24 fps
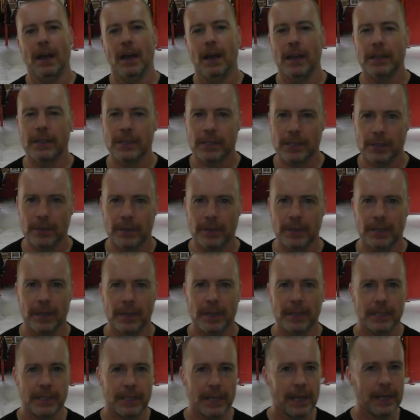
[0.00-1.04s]
I
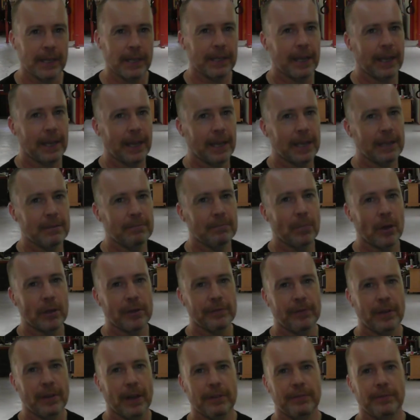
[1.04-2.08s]
decided that a
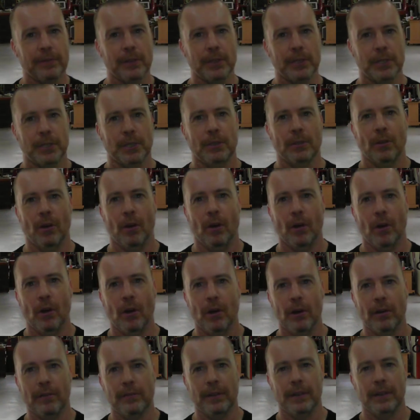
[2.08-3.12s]
modified version
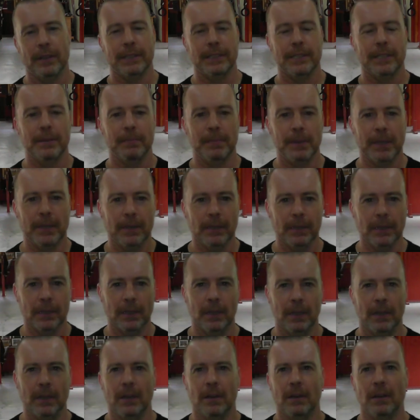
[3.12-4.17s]
of a
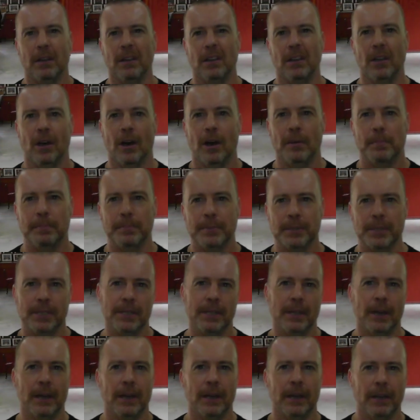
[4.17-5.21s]
typical LARP
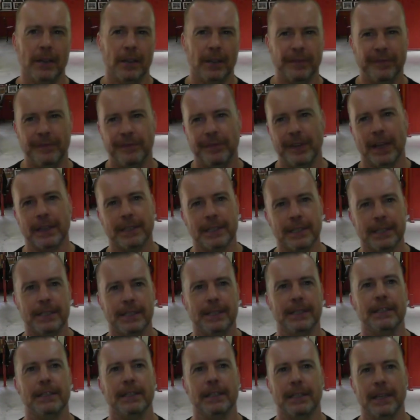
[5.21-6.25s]
style
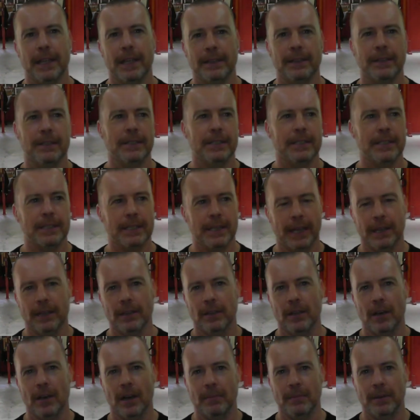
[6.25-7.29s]
fantasy leather
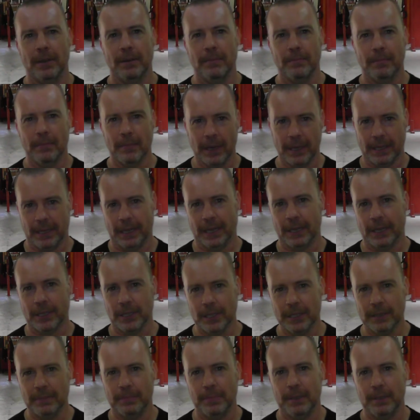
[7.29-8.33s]
scale armor might
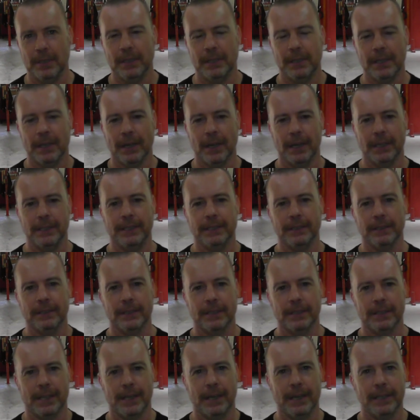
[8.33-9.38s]
actually be the ideal
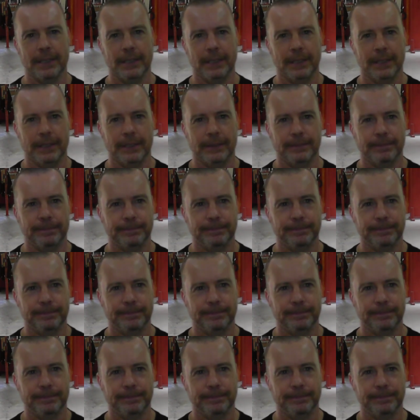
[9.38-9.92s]
design here.